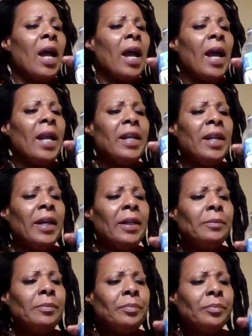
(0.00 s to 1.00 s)
And
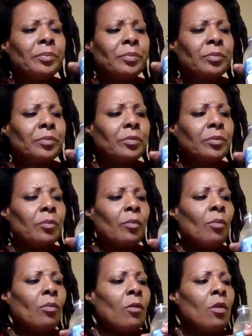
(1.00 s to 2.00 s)
then
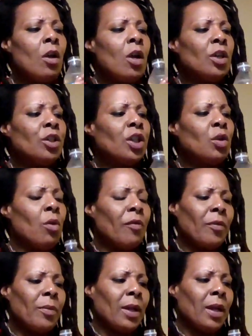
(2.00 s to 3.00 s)
she
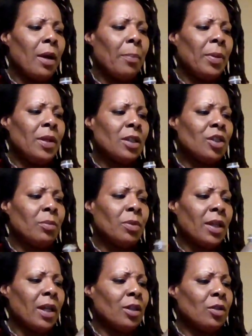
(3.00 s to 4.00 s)
offered me a piece. She was
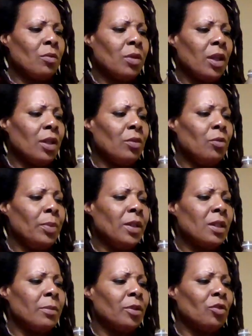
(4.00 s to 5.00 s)
like, it's only a little piece
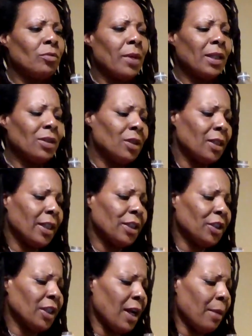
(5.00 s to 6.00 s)
of mushroom. I took that
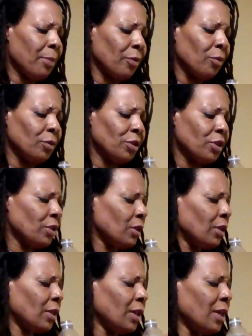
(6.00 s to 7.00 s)
shit. I threw the shit. I
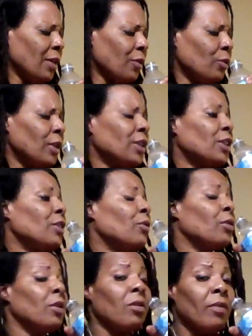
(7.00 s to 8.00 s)
threw that shit
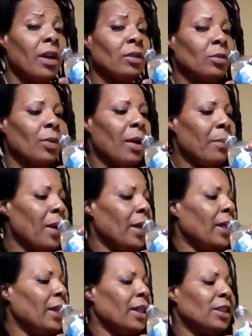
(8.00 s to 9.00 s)
on the ground somewhere. I'm not
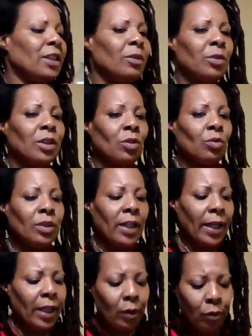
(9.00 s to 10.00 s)
eating that shit. It was so
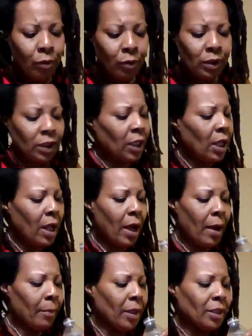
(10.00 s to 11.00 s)
tiny. Who gonna see?
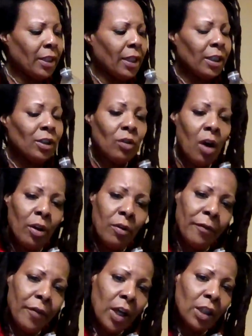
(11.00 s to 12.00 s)
I'm not taking. Are you
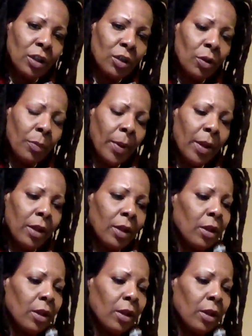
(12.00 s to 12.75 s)
fucking stupid?